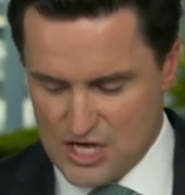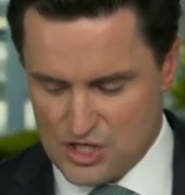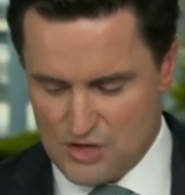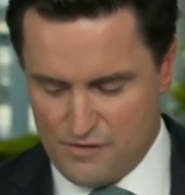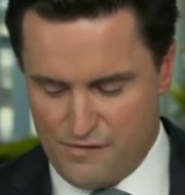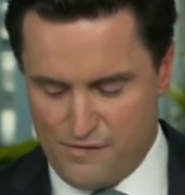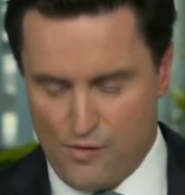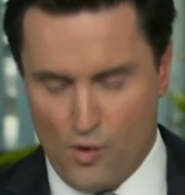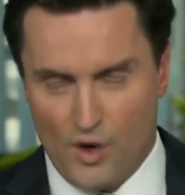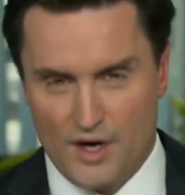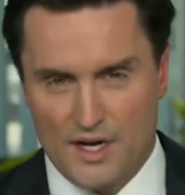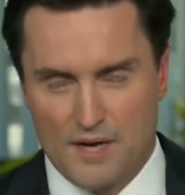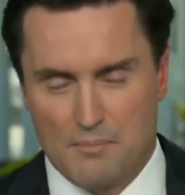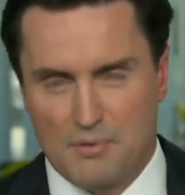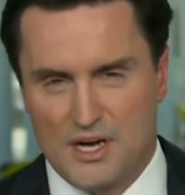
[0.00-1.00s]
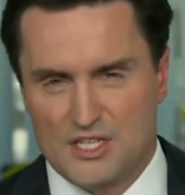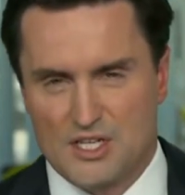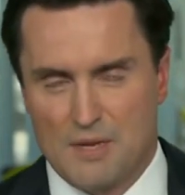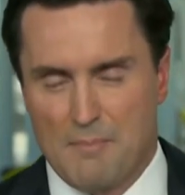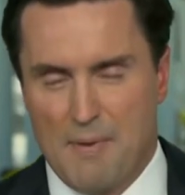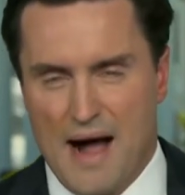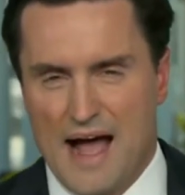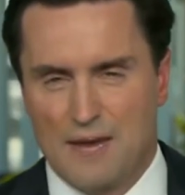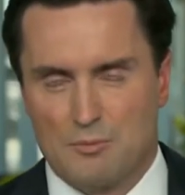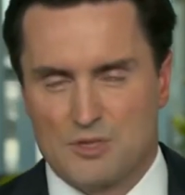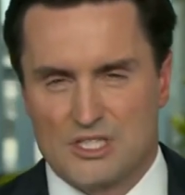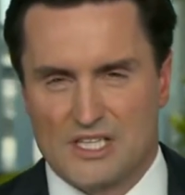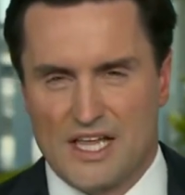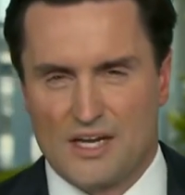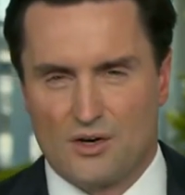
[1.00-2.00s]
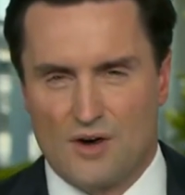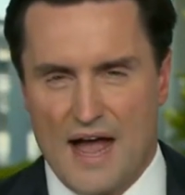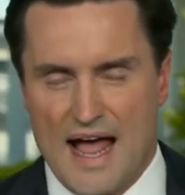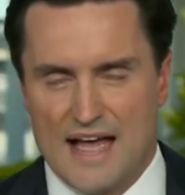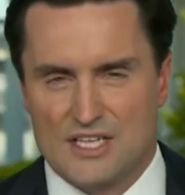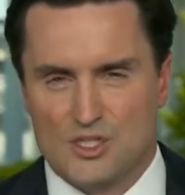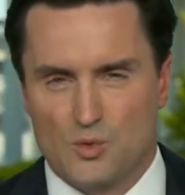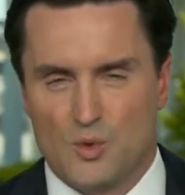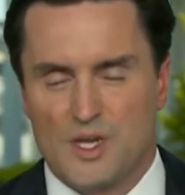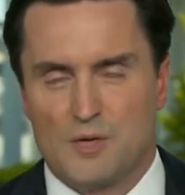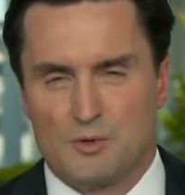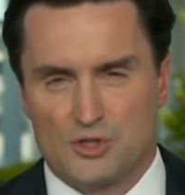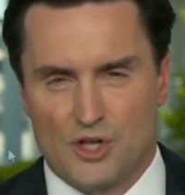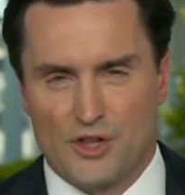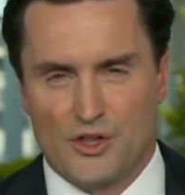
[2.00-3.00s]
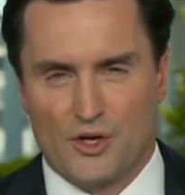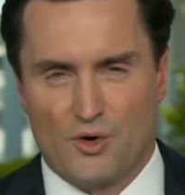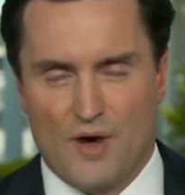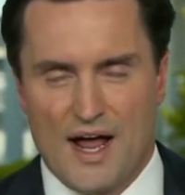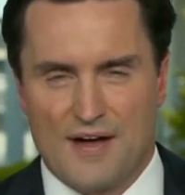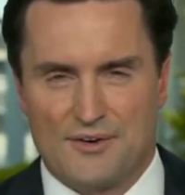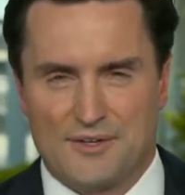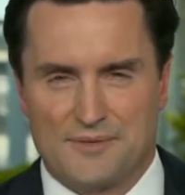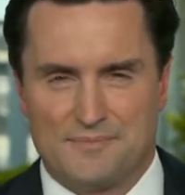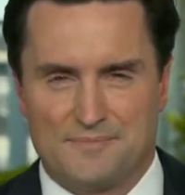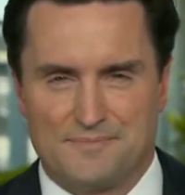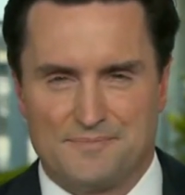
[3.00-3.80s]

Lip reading: So why would people use accusations of anti-Semitism to take